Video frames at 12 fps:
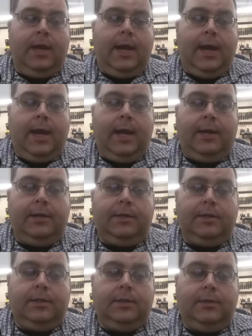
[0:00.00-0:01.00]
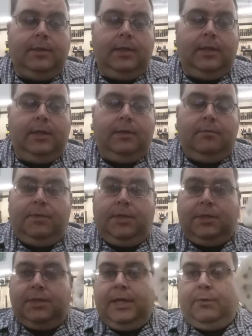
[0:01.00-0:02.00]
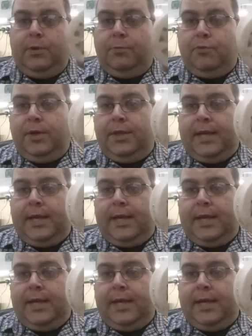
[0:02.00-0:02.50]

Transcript: and you can tell with a print